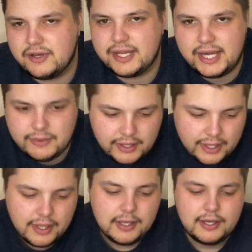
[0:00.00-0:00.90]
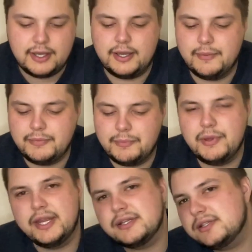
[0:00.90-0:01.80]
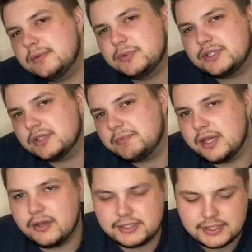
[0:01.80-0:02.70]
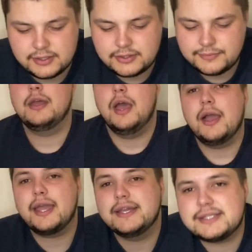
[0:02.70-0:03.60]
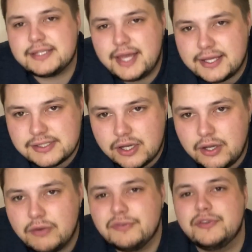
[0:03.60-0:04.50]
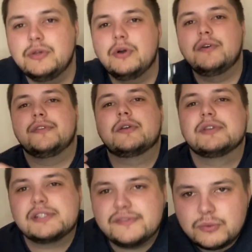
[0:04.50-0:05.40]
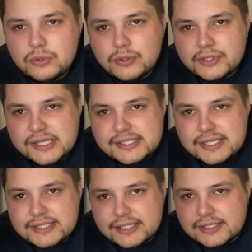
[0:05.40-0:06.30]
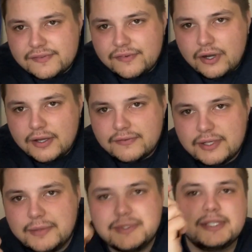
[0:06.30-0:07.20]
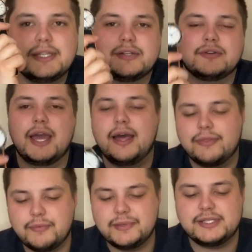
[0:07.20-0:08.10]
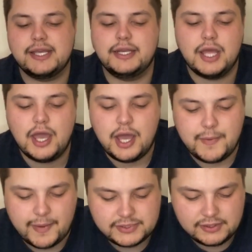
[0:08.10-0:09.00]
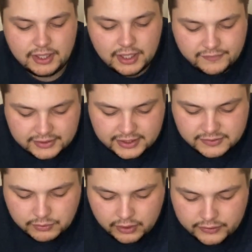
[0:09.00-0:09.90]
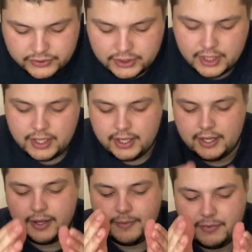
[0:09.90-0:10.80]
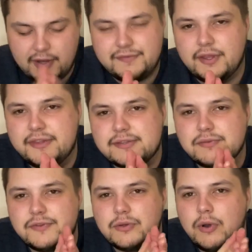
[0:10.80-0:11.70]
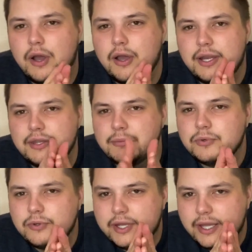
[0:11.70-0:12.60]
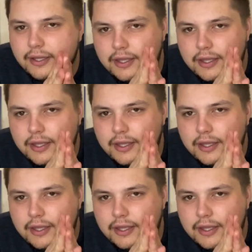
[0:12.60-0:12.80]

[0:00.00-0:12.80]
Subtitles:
anyway, but it would just be a nice touch. Okay, so that's our review of the Christopher Ward C65 limited edition Anthropocene. I'm absolutely loving this watch. I've done this review quite early in the morning,